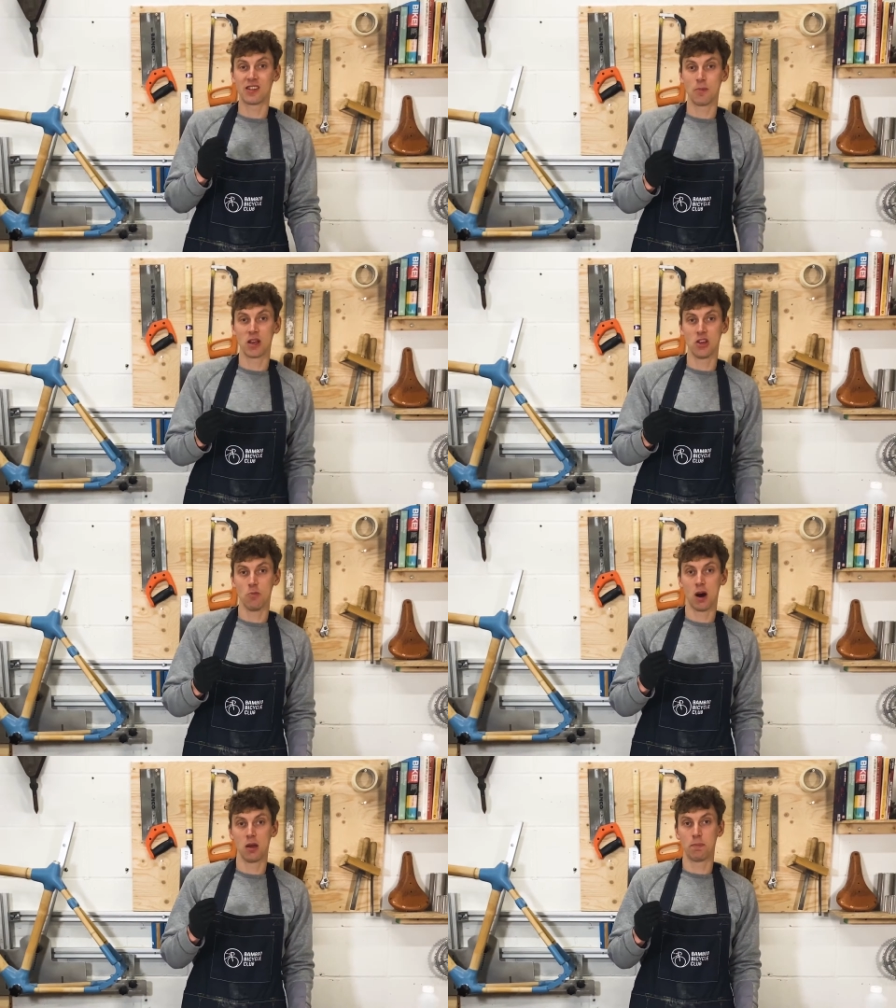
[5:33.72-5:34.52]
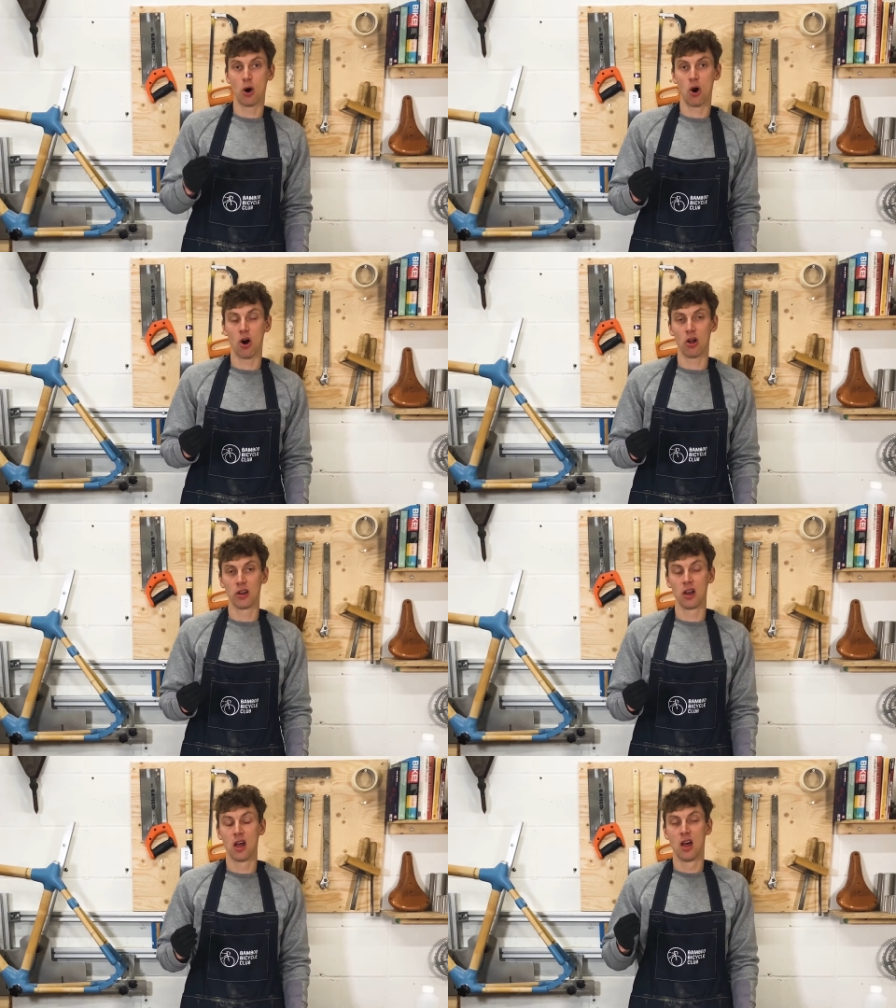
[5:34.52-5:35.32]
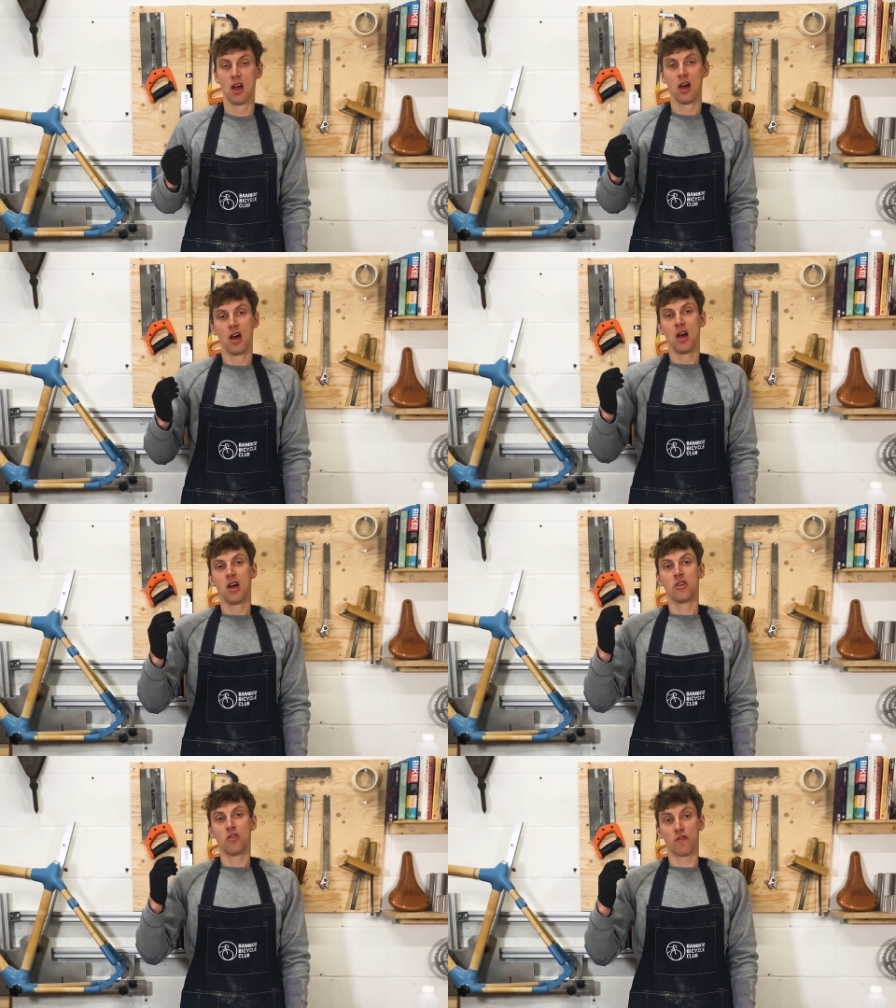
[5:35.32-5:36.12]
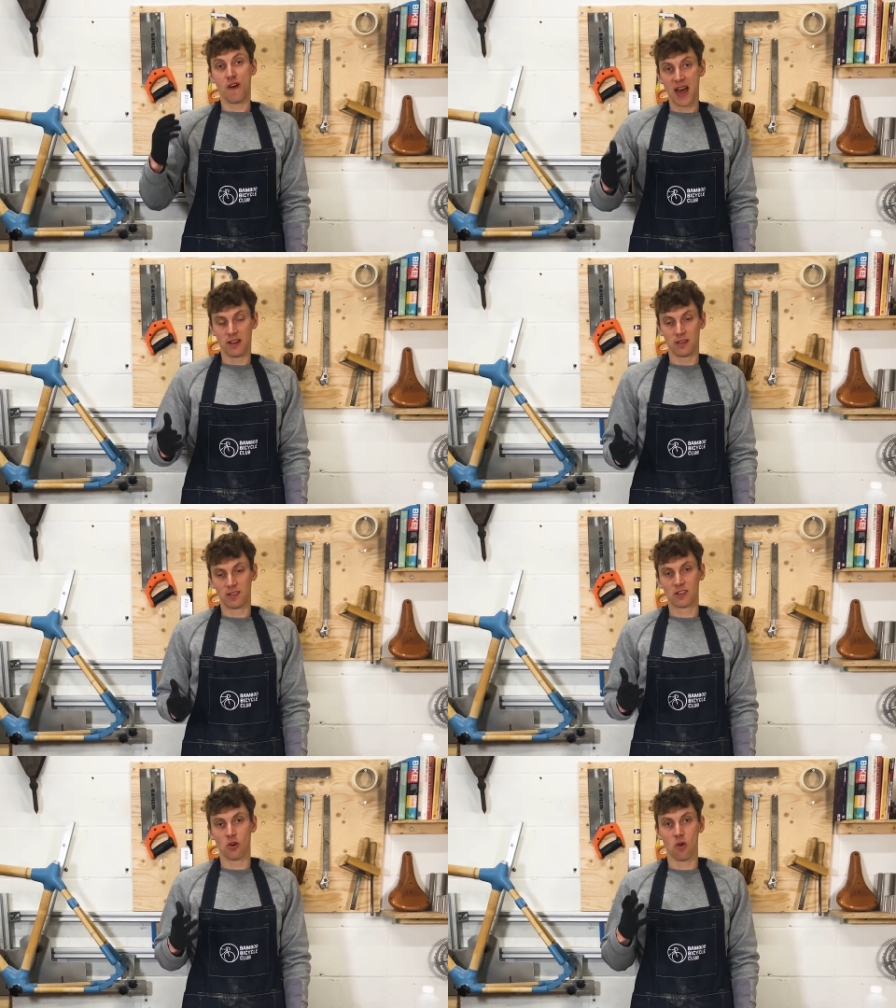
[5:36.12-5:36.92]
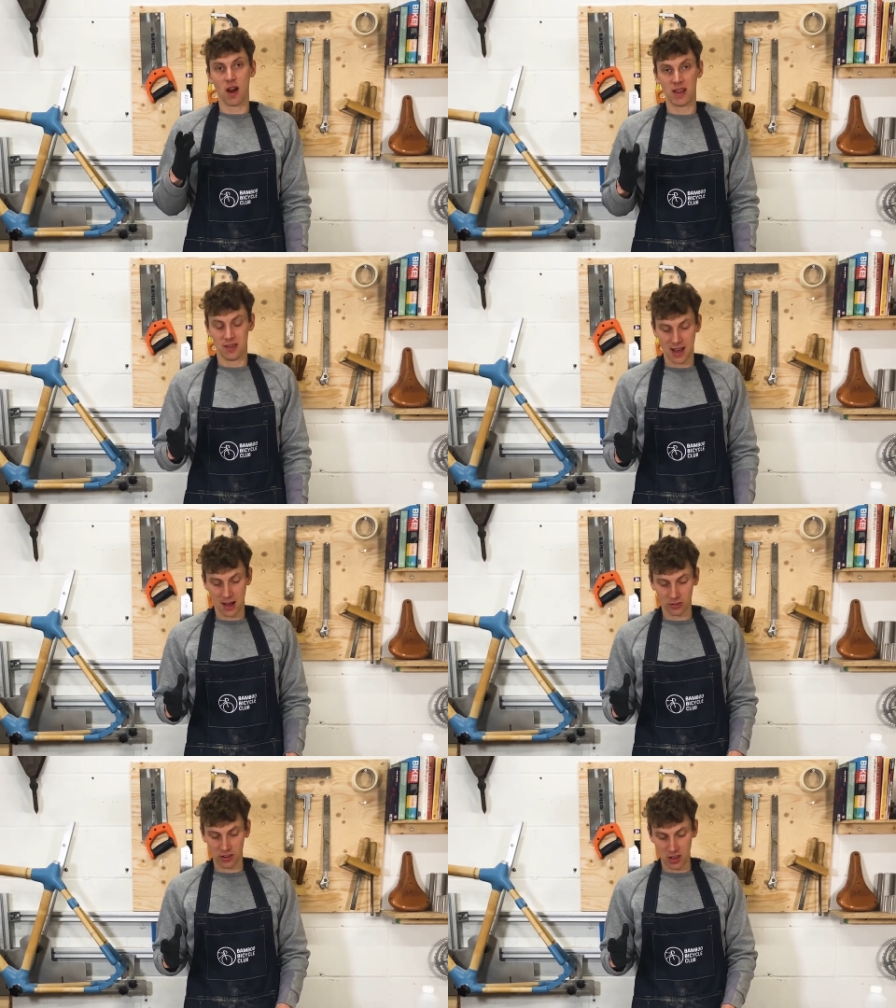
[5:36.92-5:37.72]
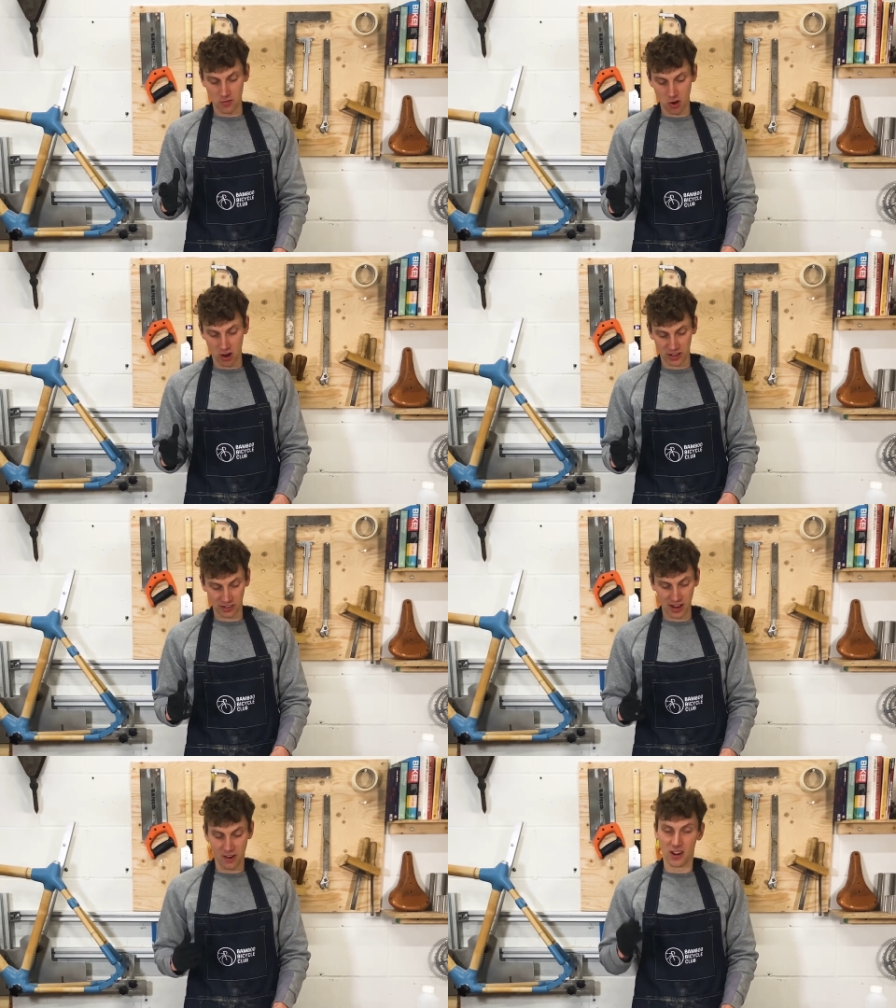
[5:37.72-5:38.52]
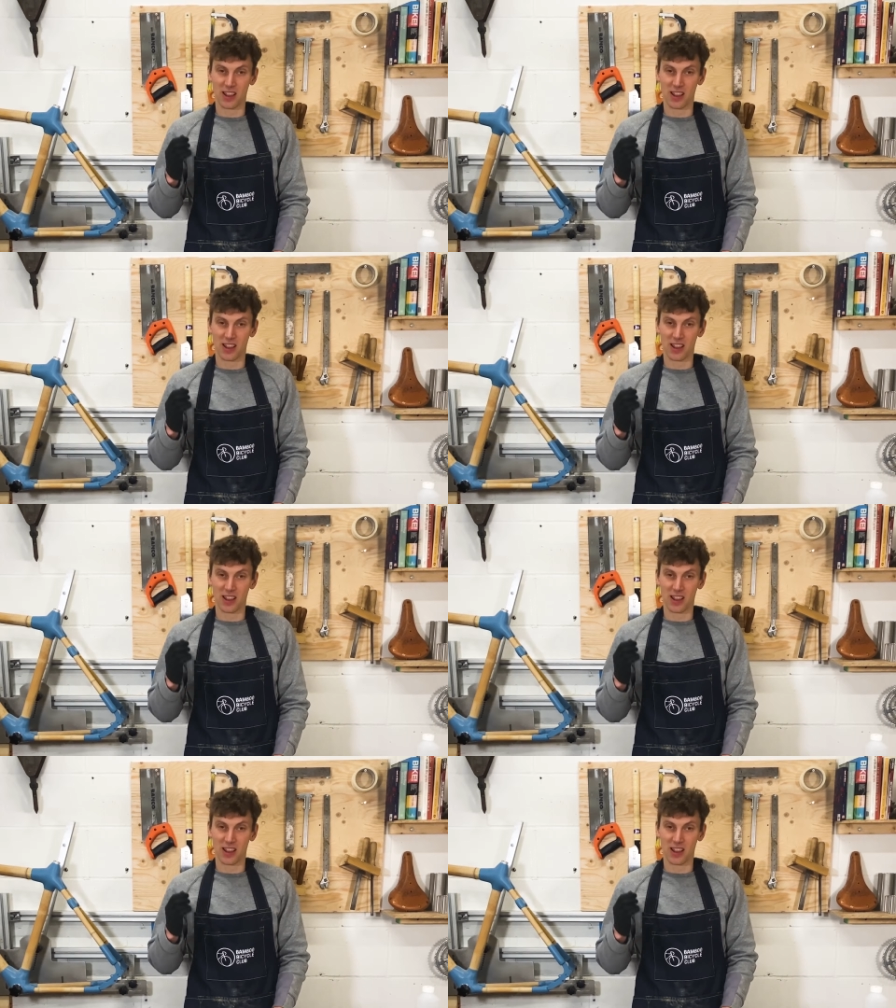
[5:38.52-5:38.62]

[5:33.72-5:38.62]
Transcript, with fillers: is something you might put on your fence or anything else that you've got exterior.